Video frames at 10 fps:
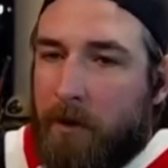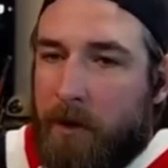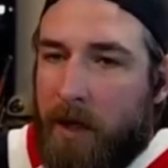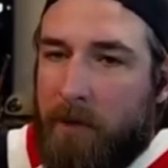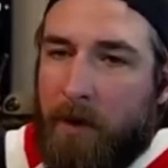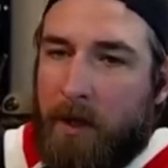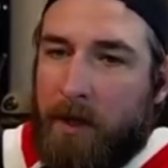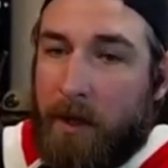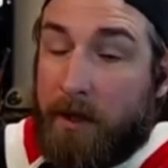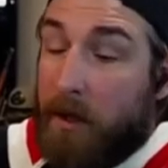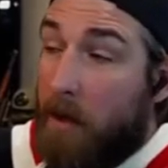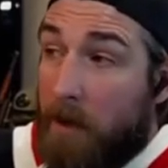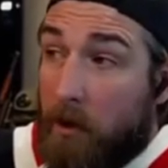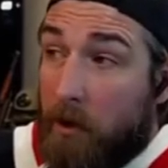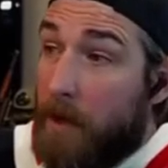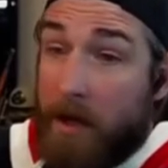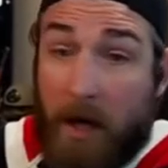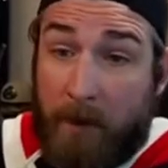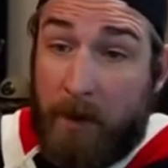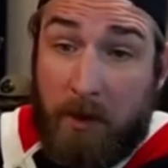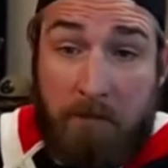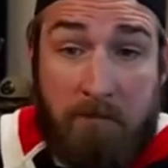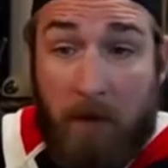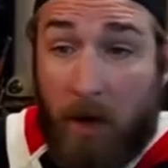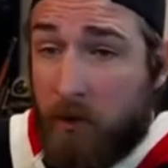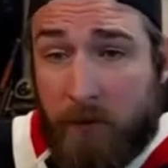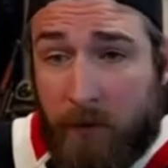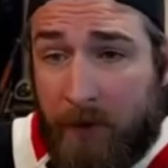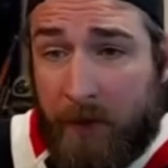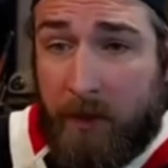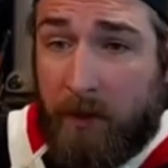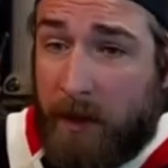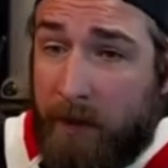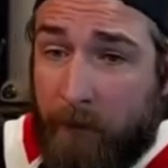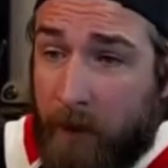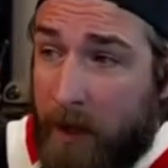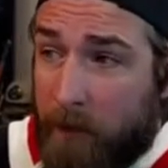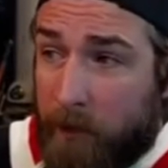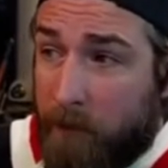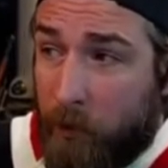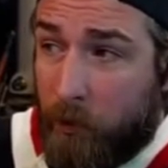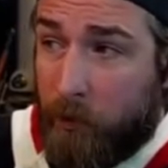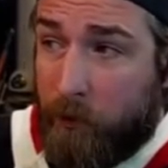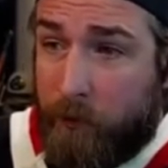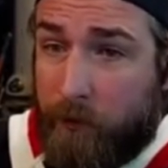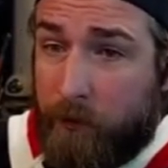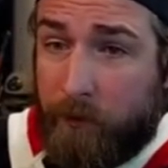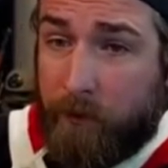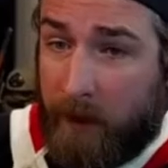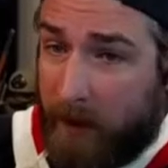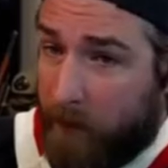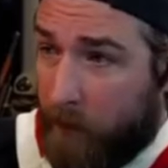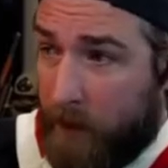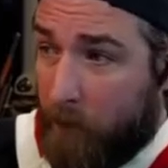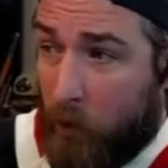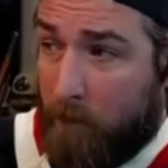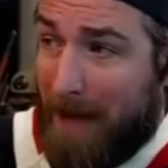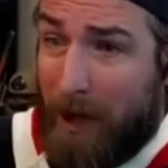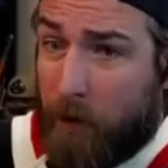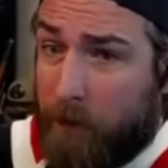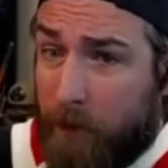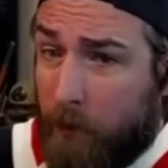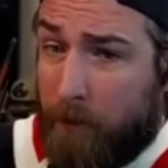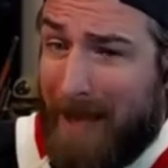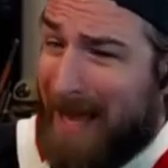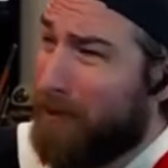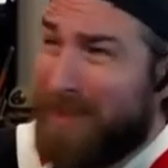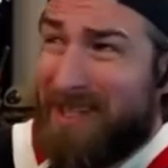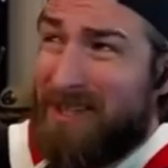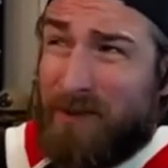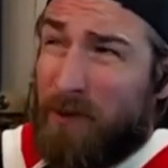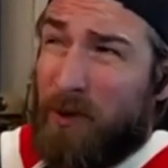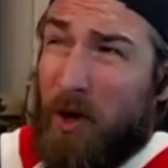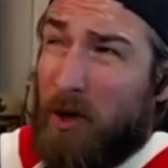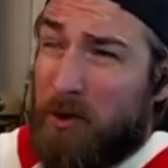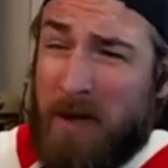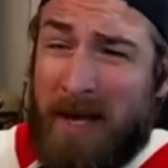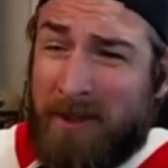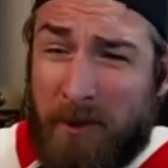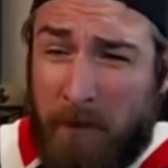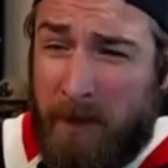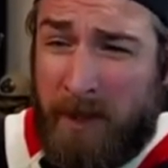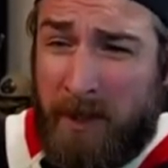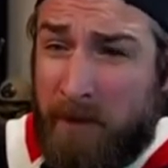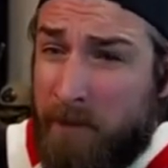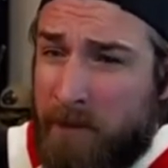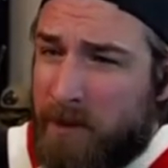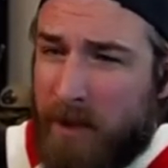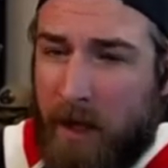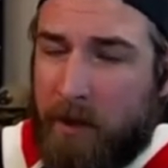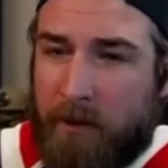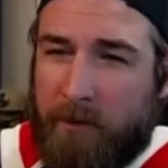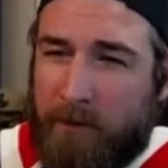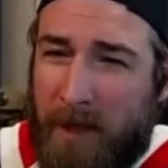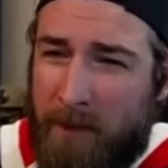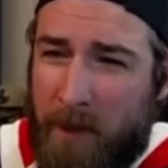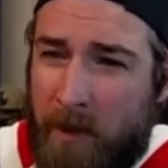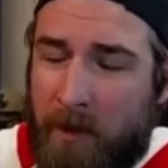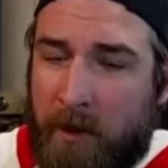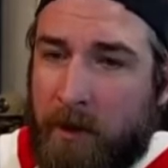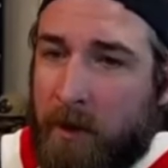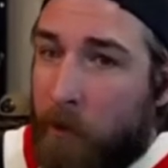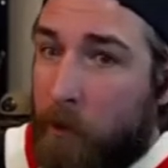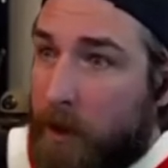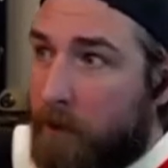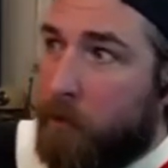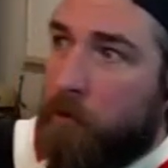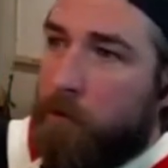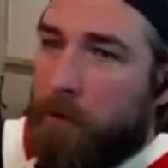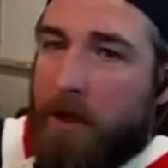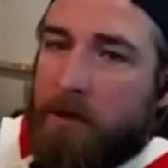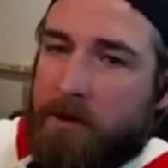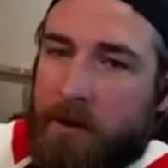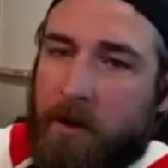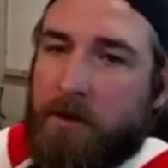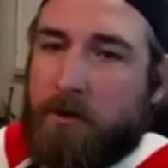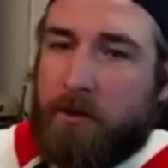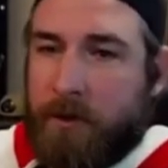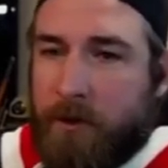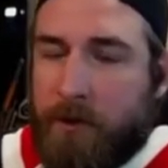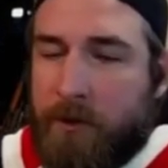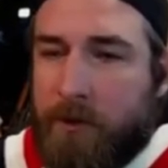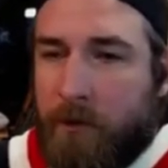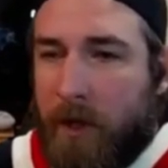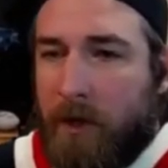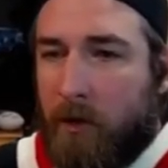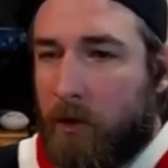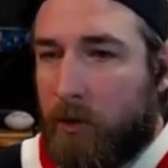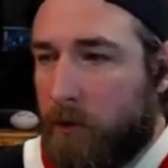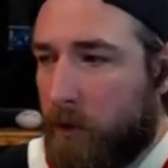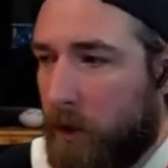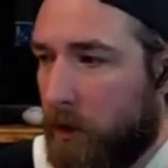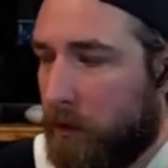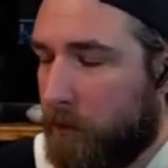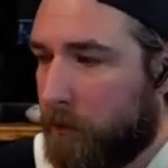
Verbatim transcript: gameplay, like that may or may not be a useful thing. Like if we're mm-hmm. able to move like get more powerful batteries for our tractor beams. I maybe and we could move players that are on stretchers, right? Or yeah. um